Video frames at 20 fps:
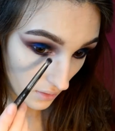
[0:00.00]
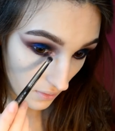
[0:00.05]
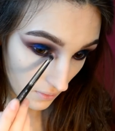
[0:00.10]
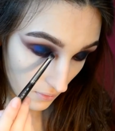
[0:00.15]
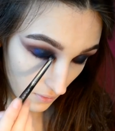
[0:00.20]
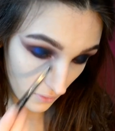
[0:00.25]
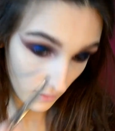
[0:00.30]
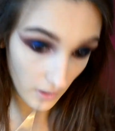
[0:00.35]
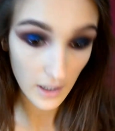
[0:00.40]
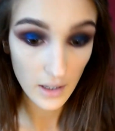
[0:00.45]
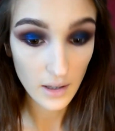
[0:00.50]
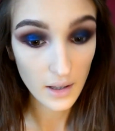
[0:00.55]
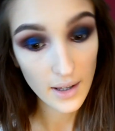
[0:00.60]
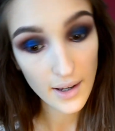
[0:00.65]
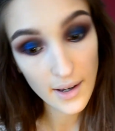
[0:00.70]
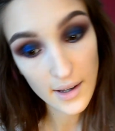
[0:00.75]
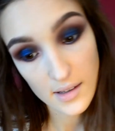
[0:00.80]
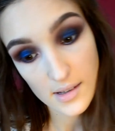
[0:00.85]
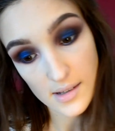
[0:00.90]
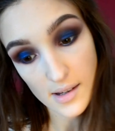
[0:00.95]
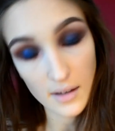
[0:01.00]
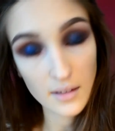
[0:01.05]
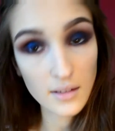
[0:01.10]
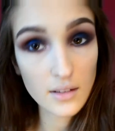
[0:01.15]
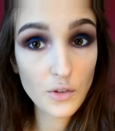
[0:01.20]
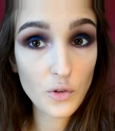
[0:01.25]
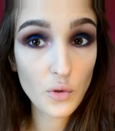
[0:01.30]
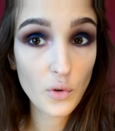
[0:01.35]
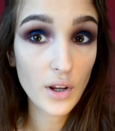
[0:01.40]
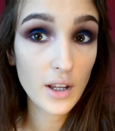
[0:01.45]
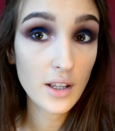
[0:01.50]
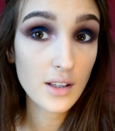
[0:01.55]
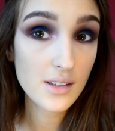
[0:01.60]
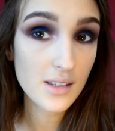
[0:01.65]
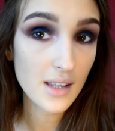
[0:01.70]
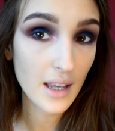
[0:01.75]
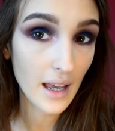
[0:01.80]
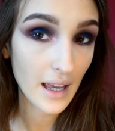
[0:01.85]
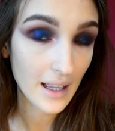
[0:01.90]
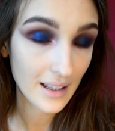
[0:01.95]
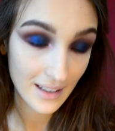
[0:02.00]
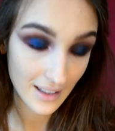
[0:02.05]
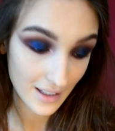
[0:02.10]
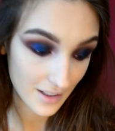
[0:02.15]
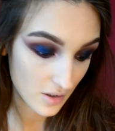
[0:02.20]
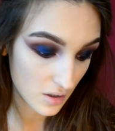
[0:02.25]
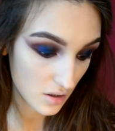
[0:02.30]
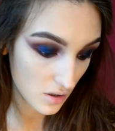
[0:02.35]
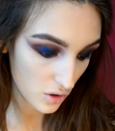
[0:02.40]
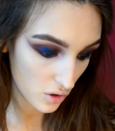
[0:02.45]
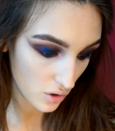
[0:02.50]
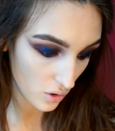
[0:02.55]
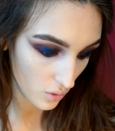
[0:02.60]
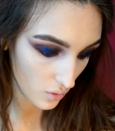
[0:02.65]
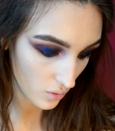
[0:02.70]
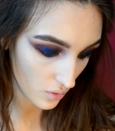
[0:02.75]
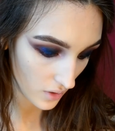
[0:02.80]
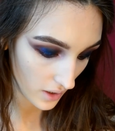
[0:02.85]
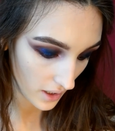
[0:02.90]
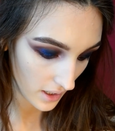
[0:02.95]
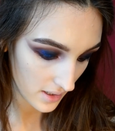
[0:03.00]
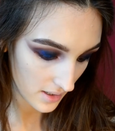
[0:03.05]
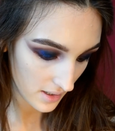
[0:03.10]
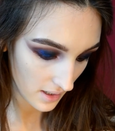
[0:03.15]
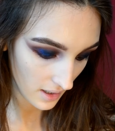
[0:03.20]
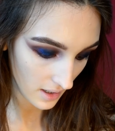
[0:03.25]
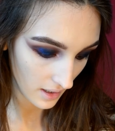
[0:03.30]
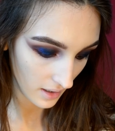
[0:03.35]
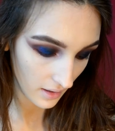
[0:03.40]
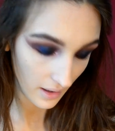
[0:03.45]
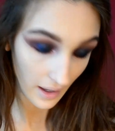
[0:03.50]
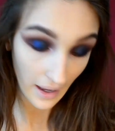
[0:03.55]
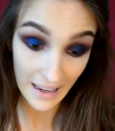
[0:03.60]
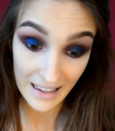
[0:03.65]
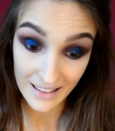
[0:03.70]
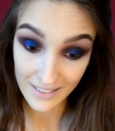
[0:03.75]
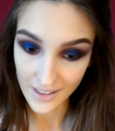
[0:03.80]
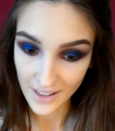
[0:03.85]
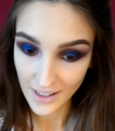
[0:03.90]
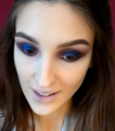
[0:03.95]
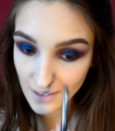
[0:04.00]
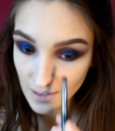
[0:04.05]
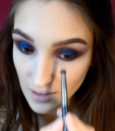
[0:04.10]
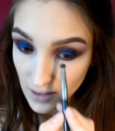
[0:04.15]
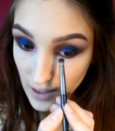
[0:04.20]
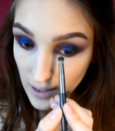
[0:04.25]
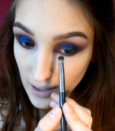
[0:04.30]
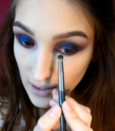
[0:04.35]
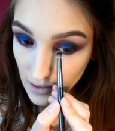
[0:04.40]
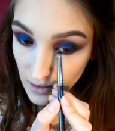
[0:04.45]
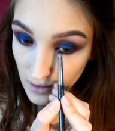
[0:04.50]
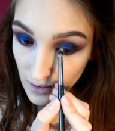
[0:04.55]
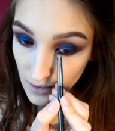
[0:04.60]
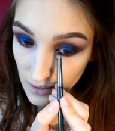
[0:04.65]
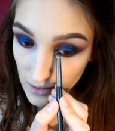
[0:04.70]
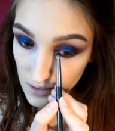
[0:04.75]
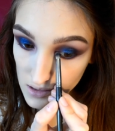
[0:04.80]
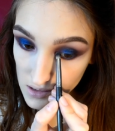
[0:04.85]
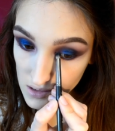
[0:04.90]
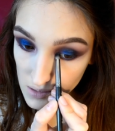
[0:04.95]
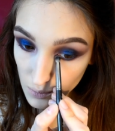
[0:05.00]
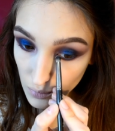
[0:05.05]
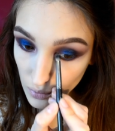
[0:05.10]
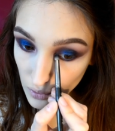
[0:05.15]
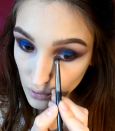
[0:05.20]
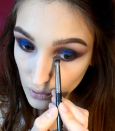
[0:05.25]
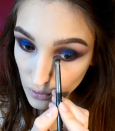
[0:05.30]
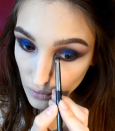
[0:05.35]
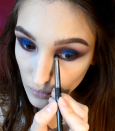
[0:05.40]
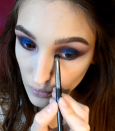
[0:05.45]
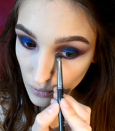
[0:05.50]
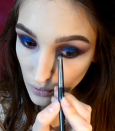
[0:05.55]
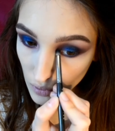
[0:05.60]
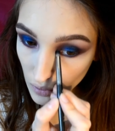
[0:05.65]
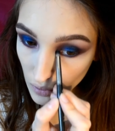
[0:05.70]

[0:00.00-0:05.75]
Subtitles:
violets and greens, and it's so crazy and alien-like. It's beautiful.